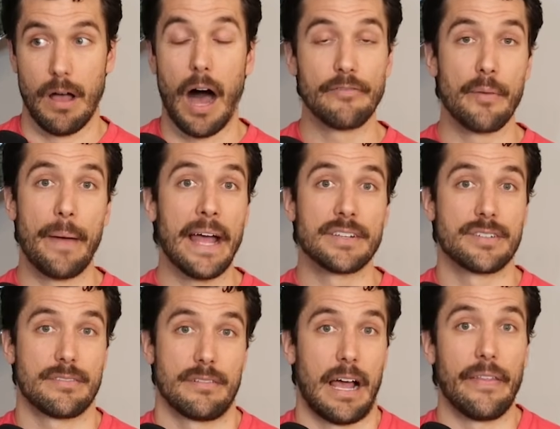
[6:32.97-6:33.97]
Off the
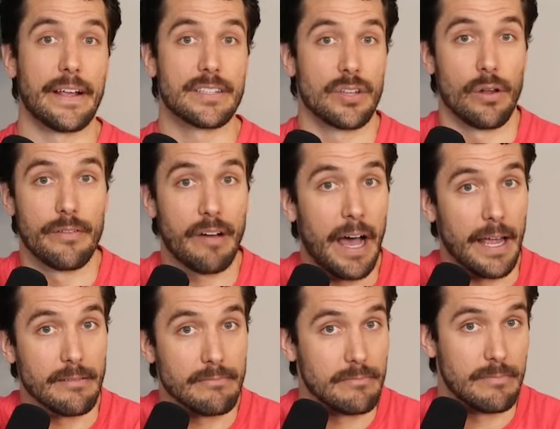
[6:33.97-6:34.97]
bench, I think it's totally
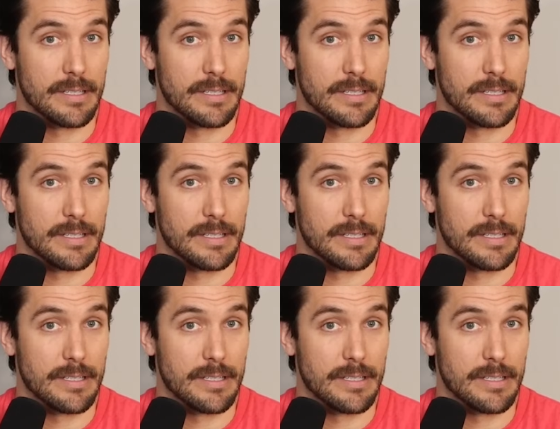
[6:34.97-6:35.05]
fine.